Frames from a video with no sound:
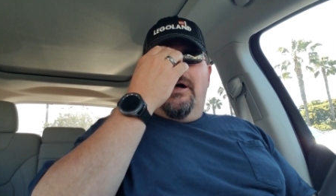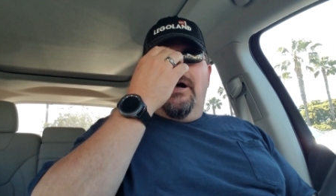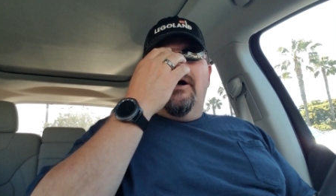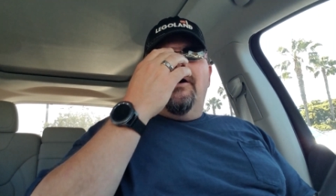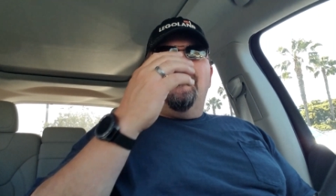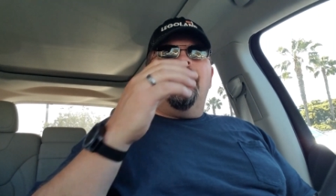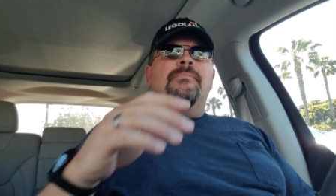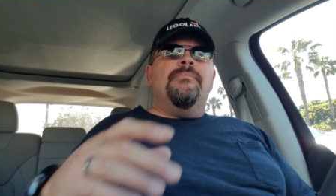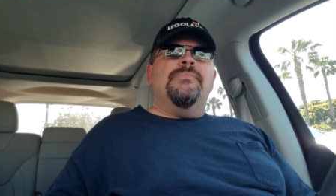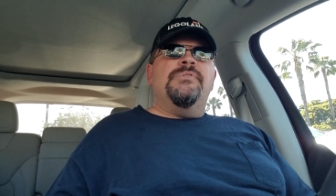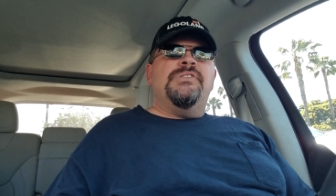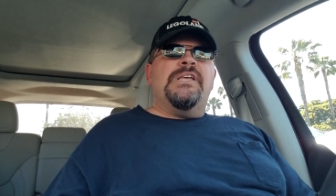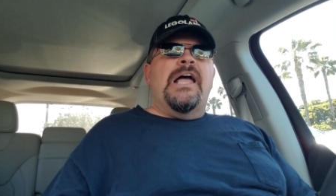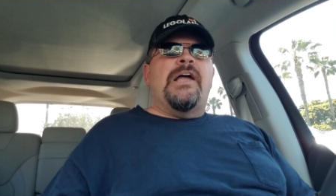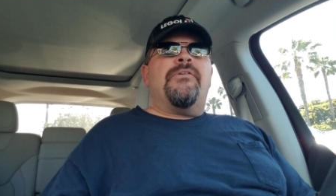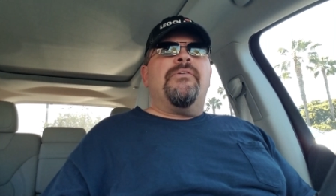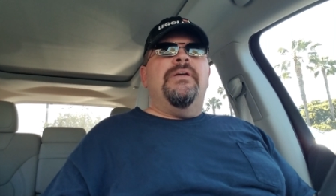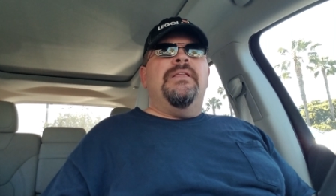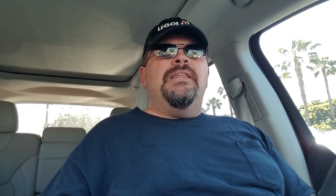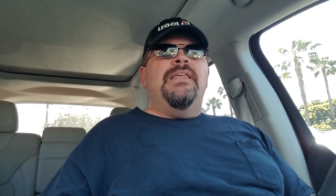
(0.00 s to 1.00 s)
Um,
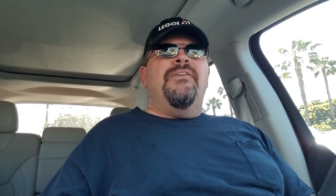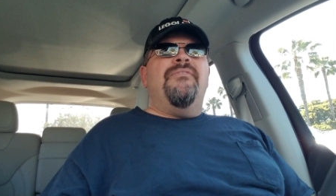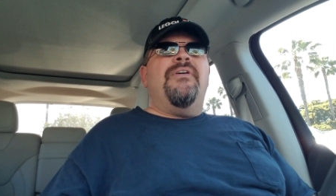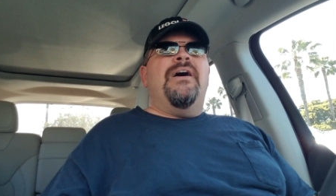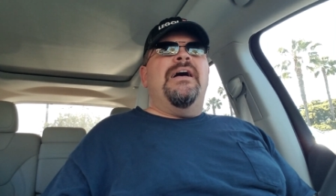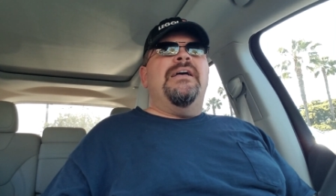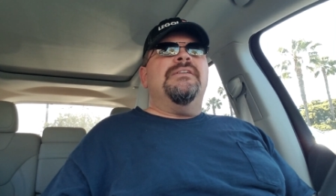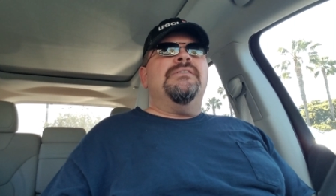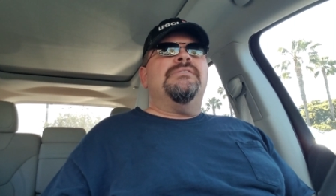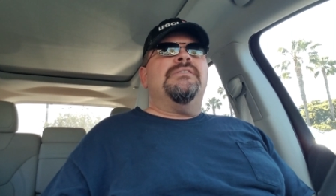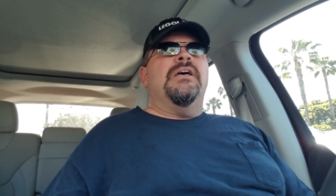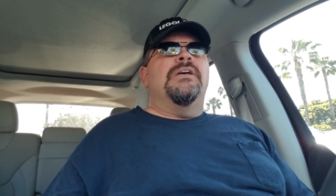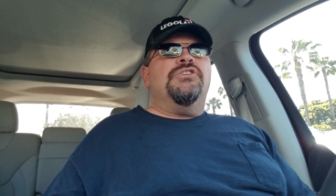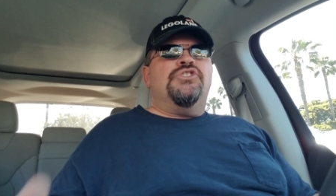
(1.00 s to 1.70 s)
Zachary Levi's, uh,